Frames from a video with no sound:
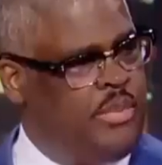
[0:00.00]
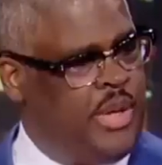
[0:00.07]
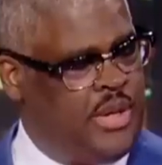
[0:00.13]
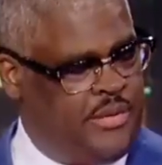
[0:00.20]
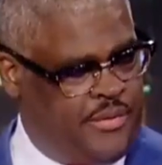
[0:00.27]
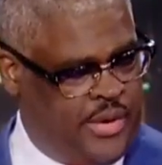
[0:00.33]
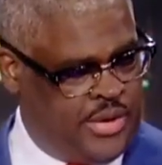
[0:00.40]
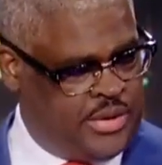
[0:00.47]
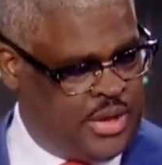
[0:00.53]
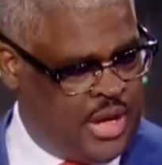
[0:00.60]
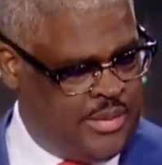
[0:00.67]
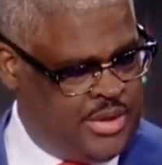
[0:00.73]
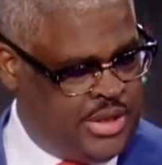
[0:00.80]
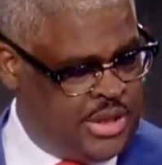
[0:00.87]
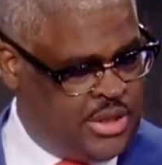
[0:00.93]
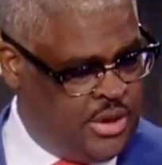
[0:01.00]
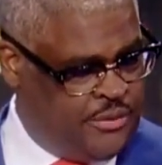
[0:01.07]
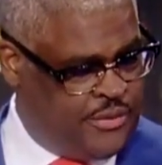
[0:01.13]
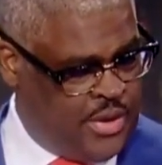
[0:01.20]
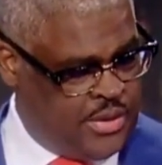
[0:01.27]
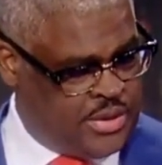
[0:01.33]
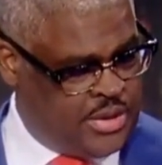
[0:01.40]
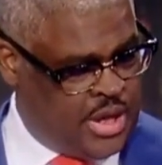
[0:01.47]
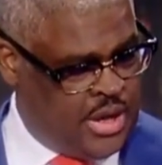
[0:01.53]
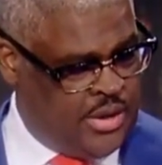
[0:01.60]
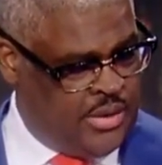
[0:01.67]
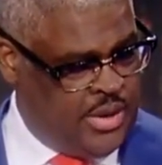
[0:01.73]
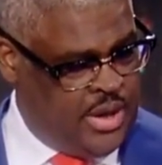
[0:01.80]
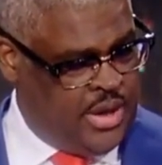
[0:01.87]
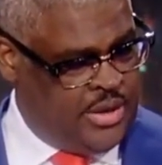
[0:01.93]
wouldn't be the first time. Just so folks
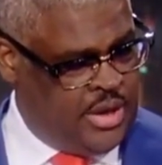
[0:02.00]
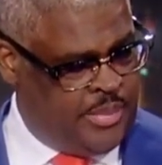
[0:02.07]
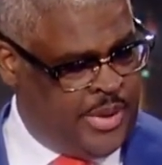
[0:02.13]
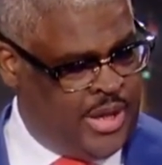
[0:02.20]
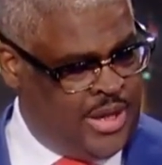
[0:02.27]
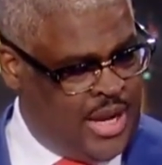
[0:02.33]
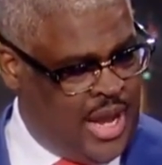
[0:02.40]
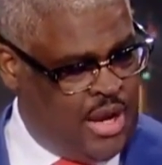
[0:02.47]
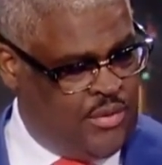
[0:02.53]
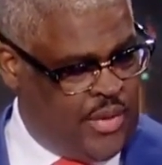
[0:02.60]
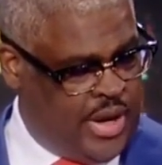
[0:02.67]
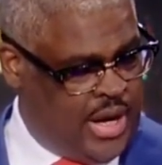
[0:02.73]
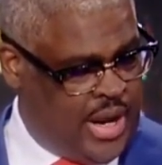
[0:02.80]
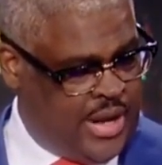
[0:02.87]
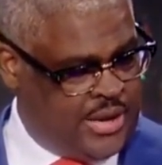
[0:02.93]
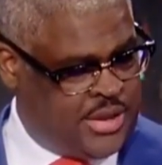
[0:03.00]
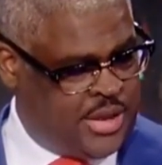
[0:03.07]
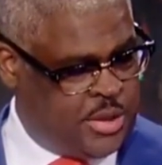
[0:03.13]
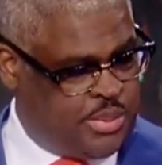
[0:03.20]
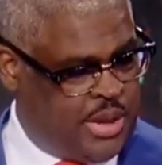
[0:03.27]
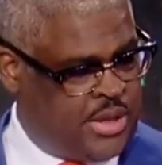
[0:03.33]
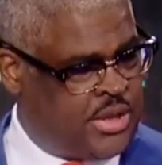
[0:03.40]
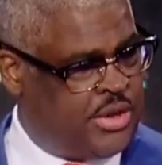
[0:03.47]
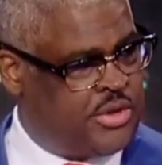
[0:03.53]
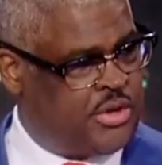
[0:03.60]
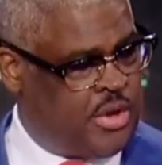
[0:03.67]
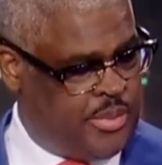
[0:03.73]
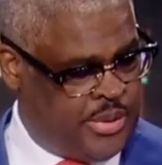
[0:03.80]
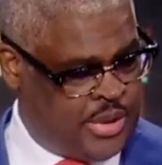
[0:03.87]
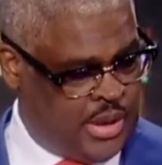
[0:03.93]
know, there have been 9 rate hikes since President
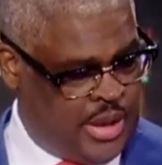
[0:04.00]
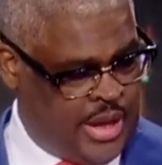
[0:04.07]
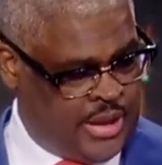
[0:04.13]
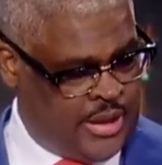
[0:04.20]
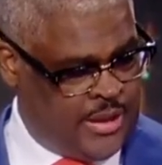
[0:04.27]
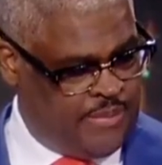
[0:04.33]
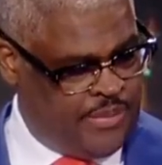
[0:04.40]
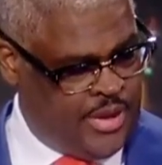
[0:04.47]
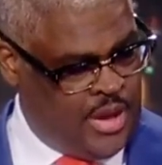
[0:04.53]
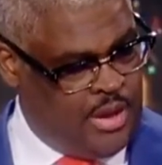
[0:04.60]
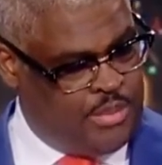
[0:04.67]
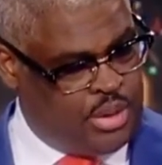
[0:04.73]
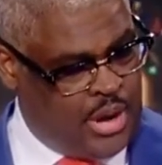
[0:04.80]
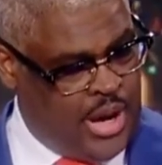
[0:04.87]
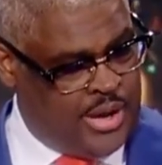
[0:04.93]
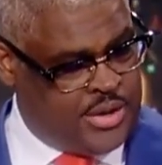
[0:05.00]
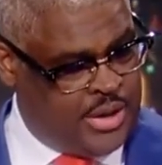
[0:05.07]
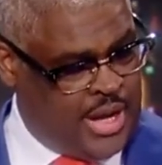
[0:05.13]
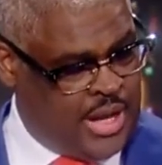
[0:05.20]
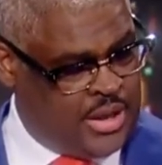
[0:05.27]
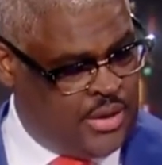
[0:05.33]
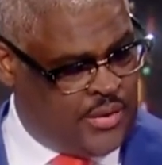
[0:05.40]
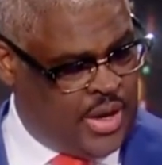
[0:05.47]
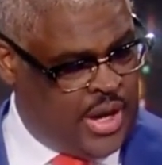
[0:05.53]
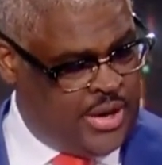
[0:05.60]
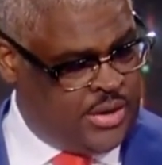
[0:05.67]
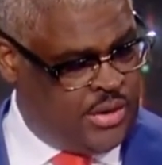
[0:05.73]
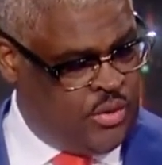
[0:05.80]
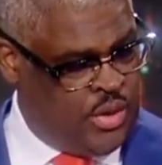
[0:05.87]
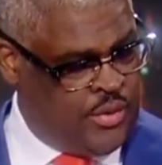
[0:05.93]
Trump was elected. Prior to that,
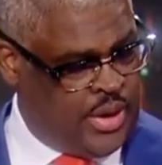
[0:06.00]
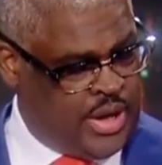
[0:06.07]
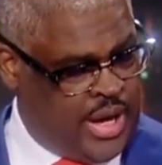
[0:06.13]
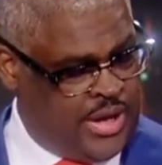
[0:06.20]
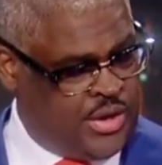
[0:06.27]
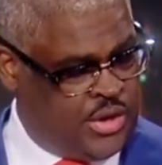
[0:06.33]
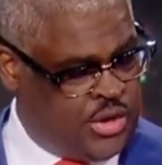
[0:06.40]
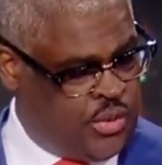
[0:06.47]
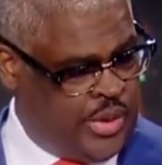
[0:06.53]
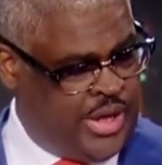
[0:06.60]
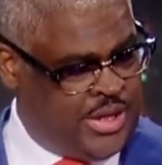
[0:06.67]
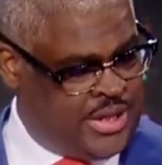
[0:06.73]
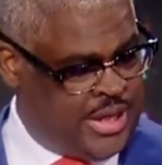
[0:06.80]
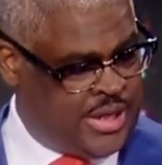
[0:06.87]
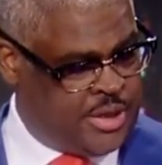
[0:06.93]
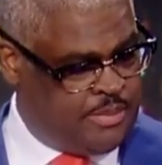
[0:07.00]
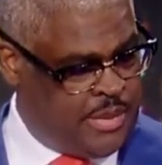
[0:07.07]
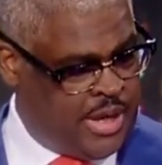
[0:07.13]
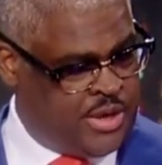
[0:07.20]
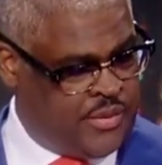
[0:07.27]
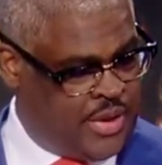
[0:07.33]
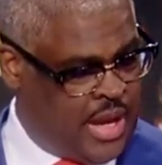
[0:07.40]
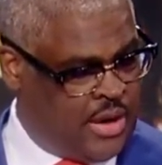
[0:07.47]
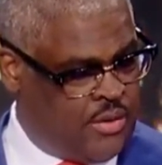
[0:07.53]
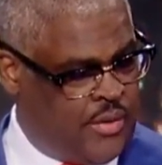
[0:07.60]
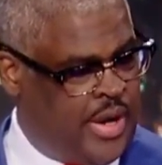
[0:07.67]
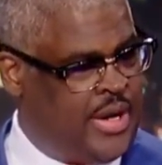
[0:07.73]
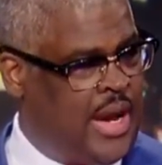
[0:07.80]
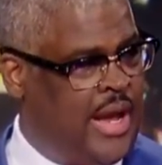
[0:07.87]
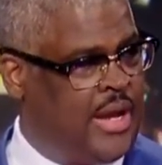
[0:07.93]
we went 126 months without a
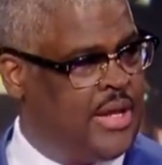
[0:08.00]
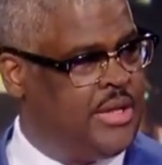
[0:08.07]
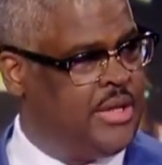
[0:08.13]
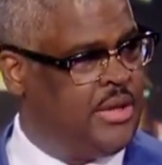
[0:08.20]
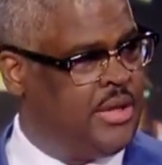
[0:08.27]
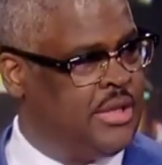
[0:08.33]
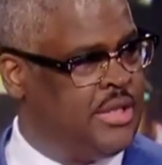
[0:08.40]
rate hike until